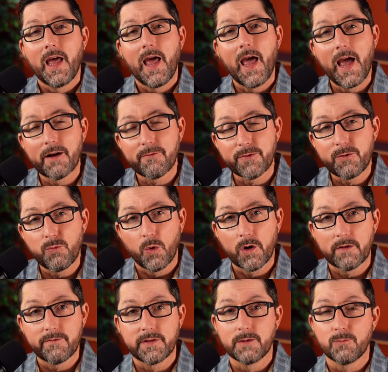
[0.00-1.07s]
Every one
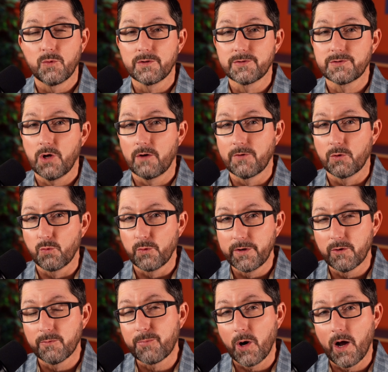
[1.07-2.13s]
of them will solve a
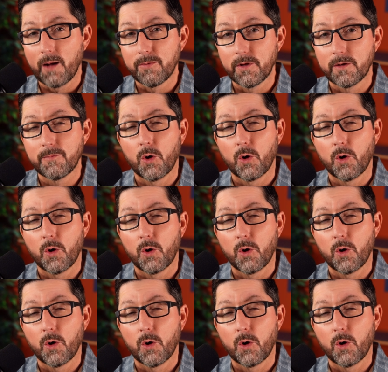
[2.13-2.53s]
real problem